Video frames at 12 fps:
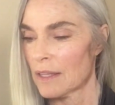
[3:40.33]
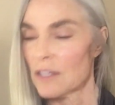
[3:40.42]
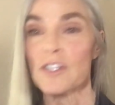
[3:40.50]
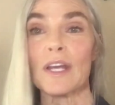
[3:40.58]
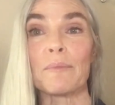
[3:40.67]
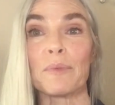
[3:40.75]
the
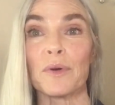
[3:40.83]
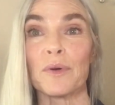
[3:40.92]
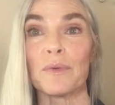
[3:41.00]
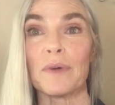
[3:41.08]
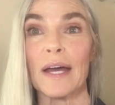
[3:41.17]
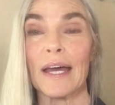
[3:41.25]

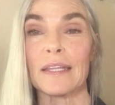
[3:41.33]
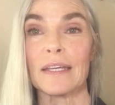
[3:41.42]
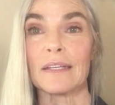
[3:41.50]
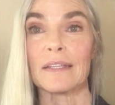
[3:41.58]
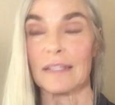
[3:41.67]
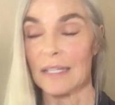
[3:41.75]
shampoo and
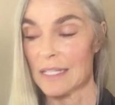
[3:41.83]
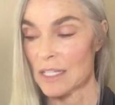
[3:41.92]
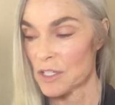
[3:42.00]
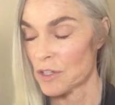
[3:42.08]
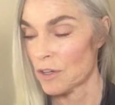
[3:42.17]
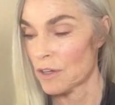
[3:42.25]
the
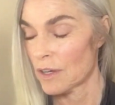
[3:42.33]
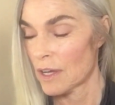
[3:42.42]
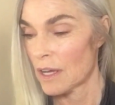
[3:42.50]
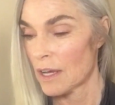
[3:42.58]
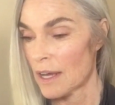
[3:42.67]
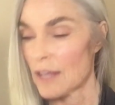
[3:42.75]
conditioner,
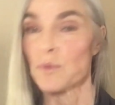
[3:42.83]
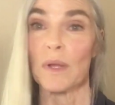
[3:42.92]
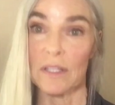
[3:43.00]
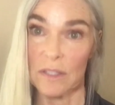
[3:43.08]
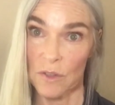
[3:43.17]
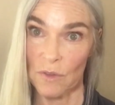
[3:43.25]
as
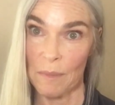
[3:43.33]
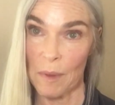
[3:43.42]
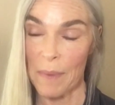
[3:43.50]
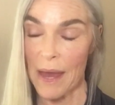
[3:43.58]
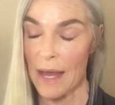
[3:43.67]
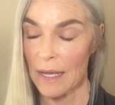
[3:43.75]
well as the
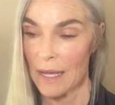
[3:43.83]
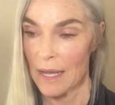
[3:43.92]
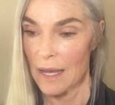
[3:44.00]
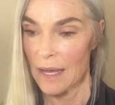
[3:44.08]
treatment pack.